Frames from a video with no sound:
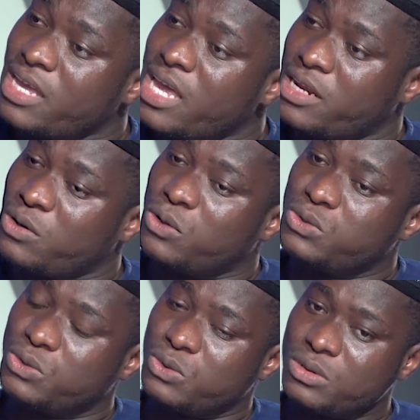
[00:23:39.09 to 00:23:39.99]
and then
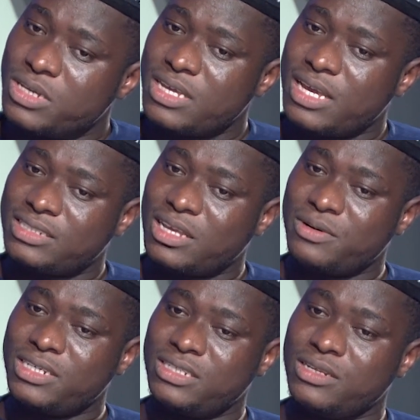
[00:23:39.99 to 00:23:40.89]
also
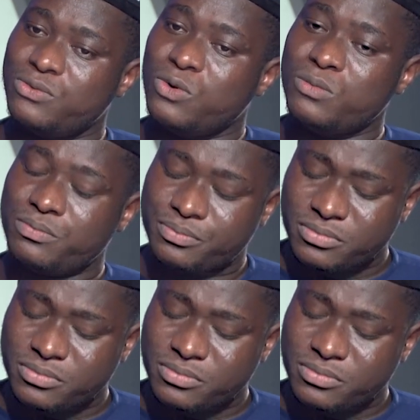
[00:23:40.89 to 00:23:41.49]
establish the rule,